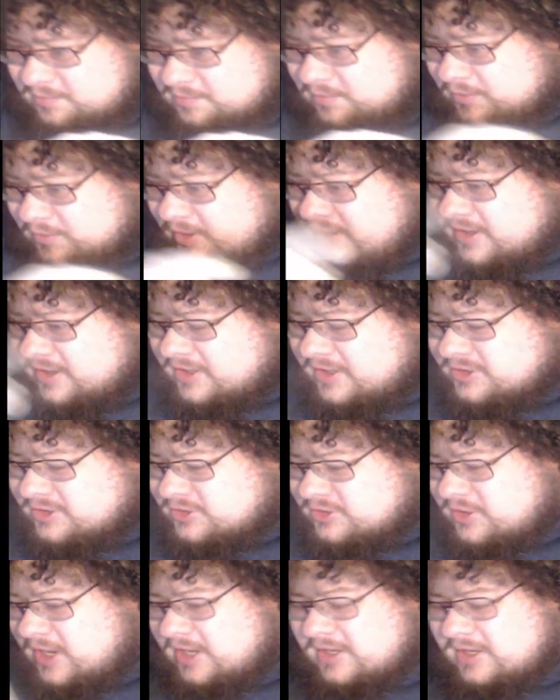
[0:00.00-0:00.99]
before I get
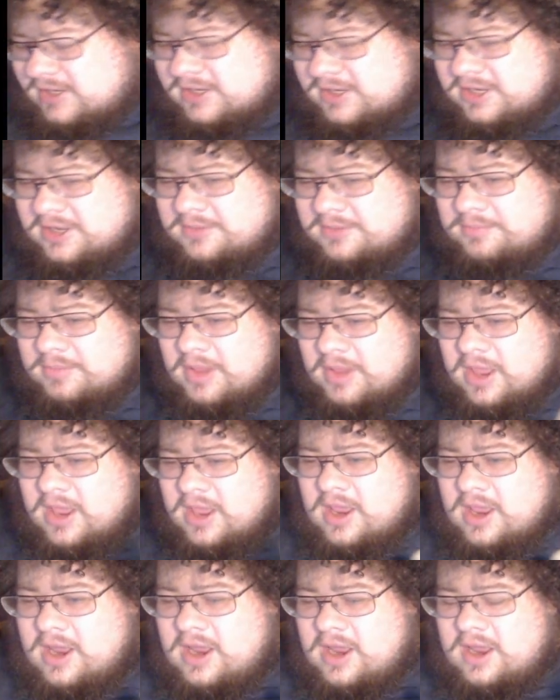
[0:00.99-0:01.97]
distracted again.
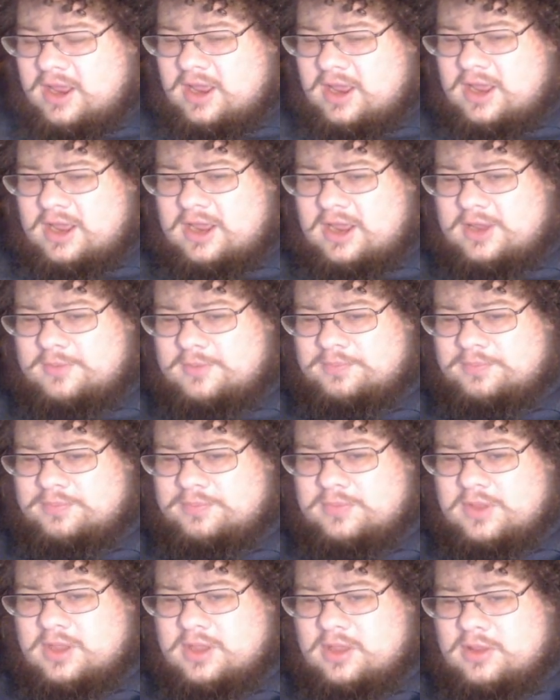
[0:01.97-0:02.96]
The
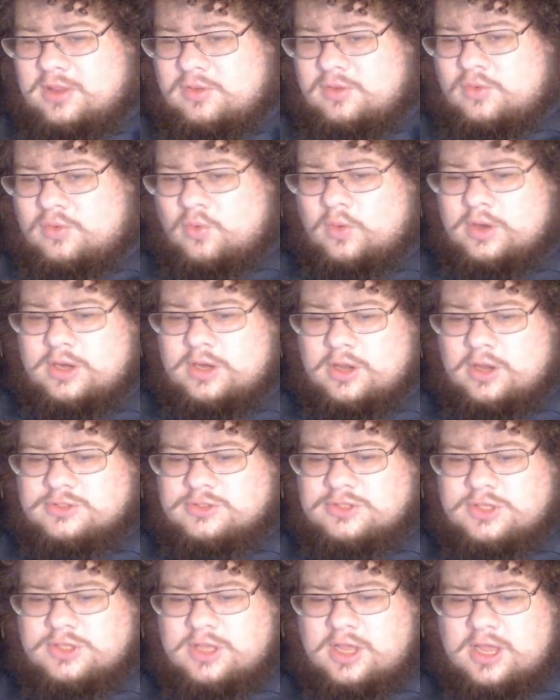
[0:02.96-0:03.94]
coin
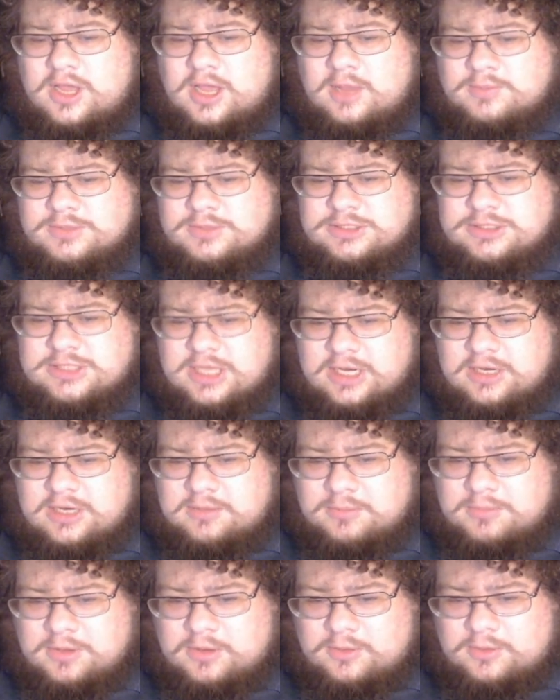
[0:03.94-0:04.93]
goes to the
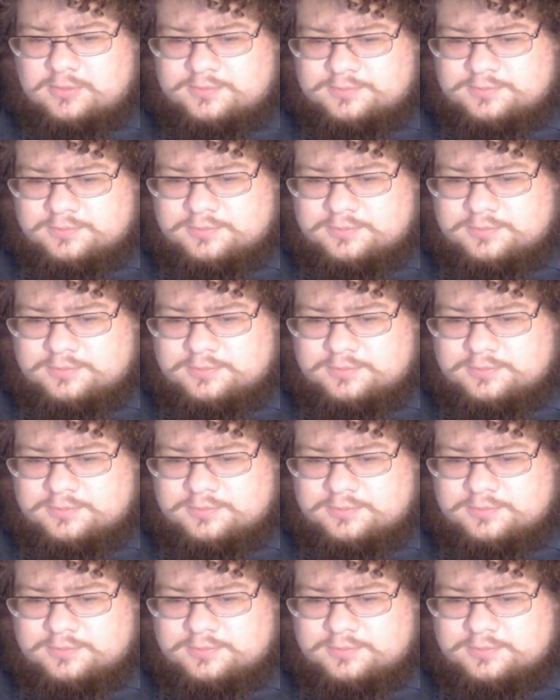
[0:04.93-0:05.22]
upsetting mill,